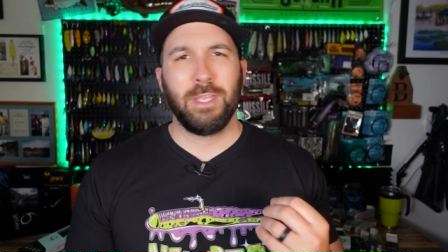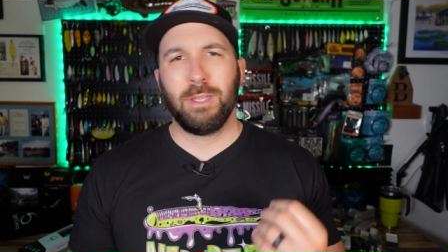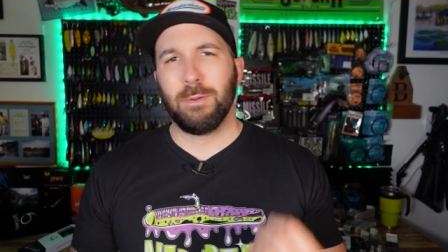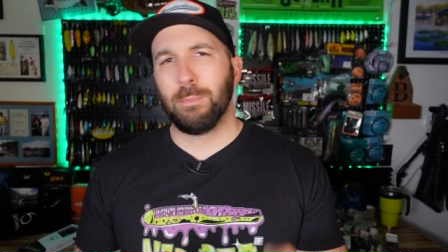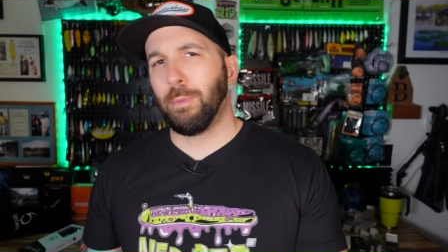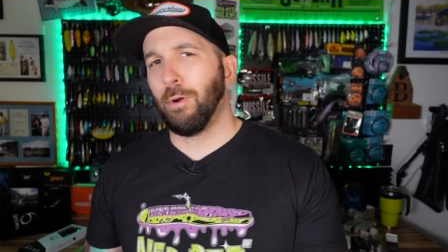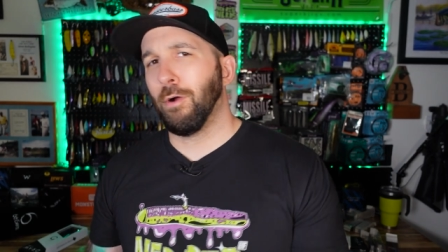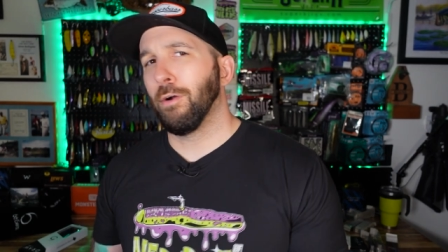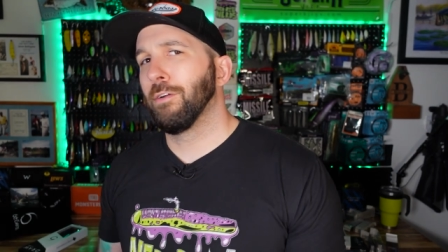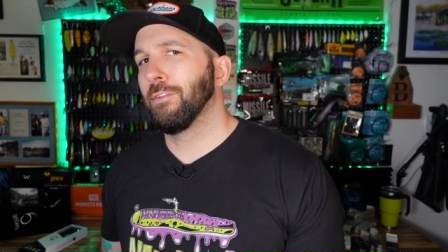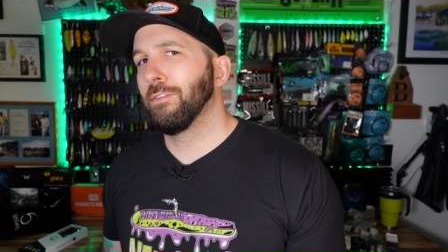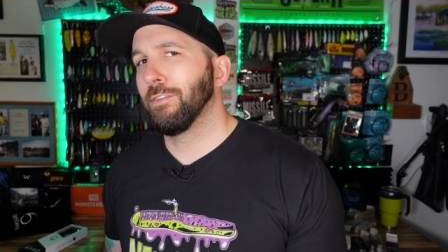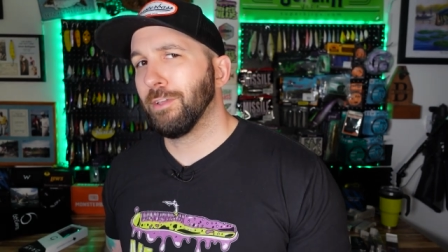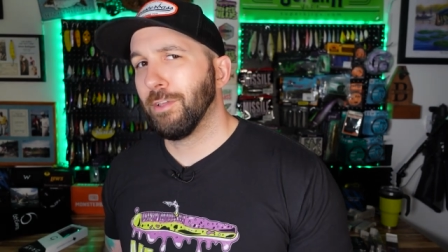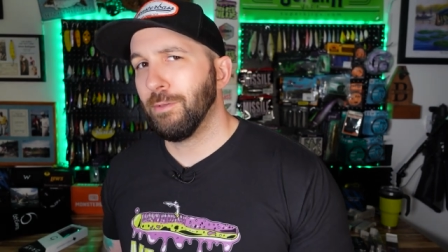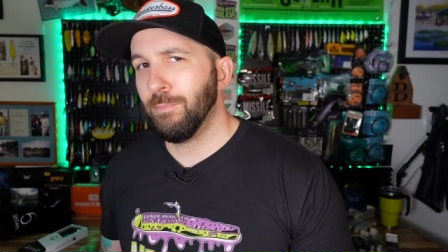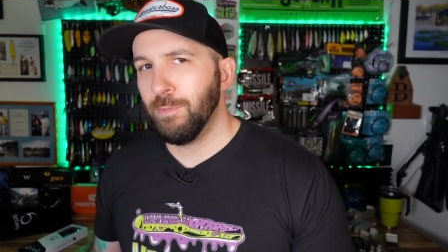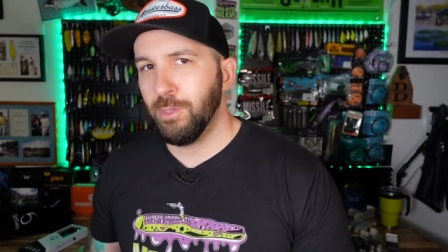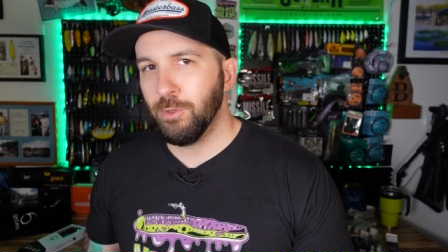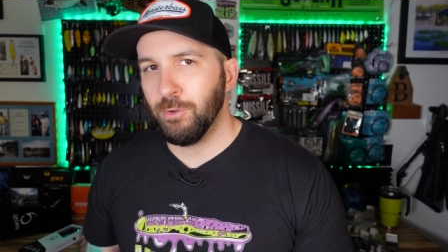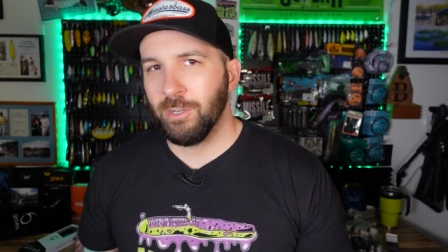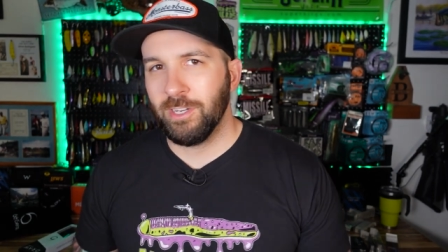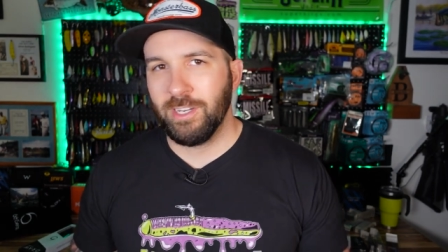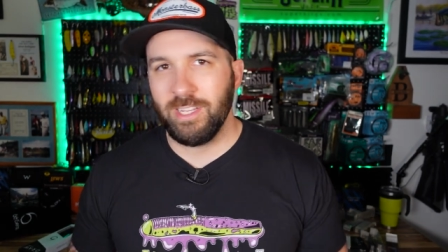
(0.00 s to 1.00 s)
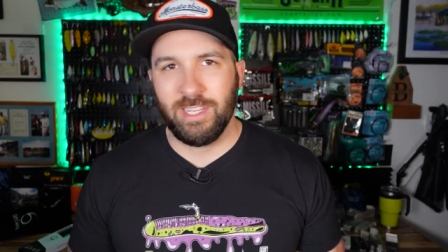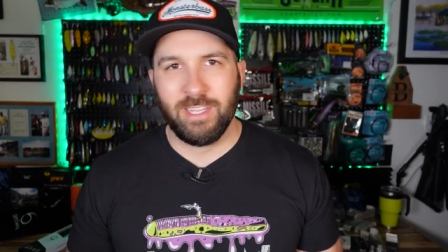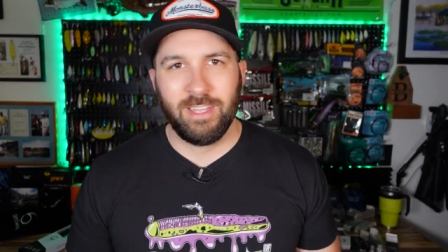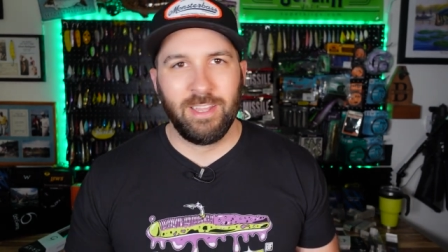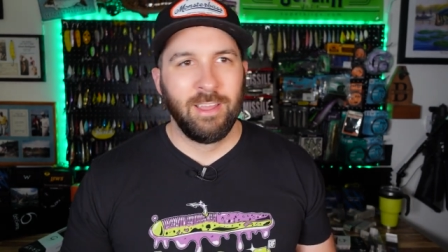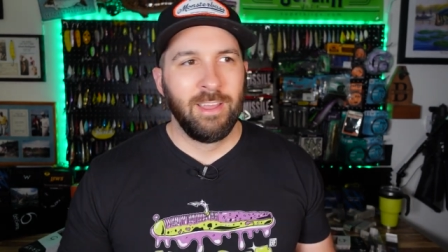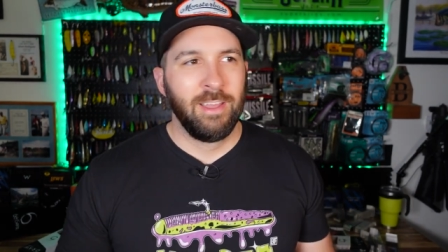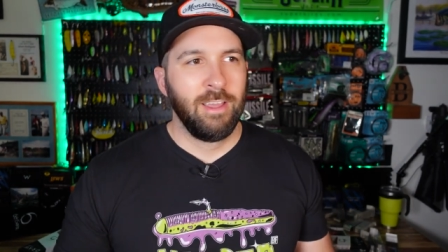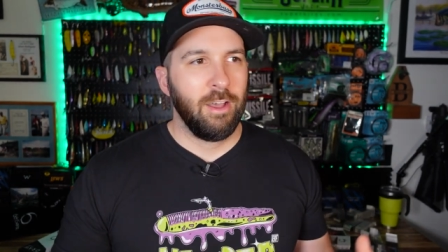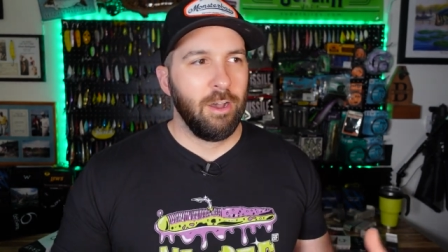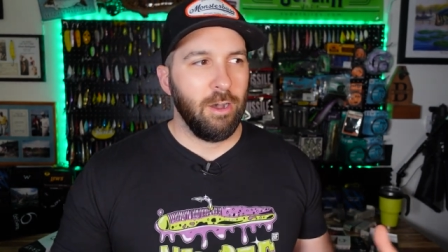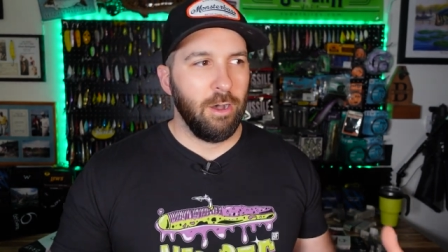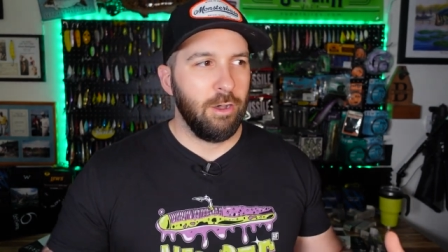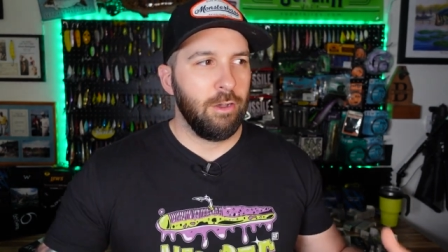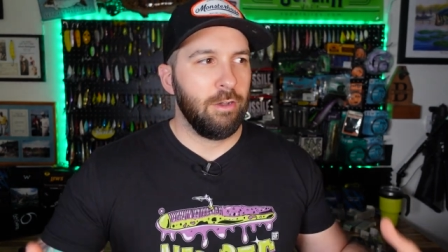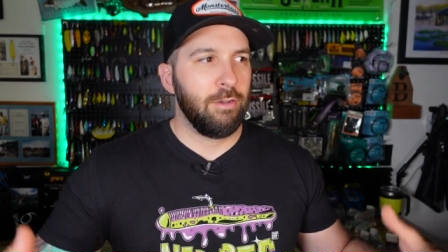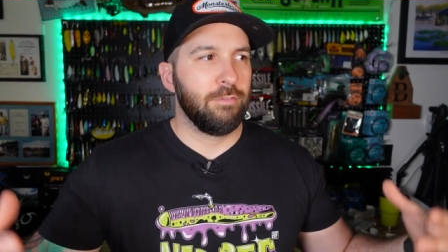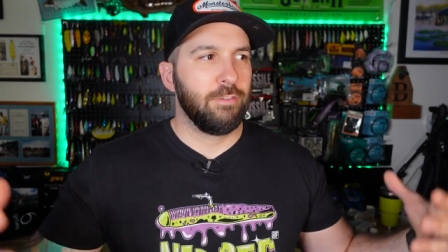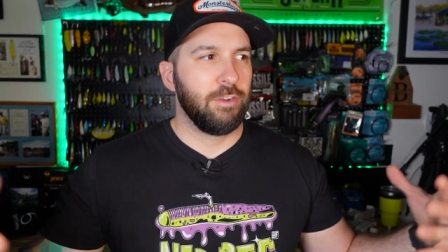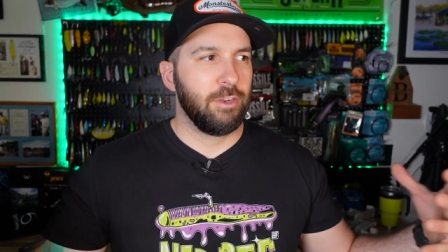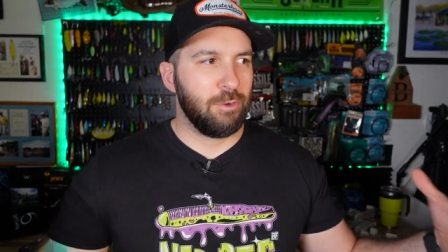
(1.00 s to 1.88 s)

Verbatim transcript: Be a part of the community of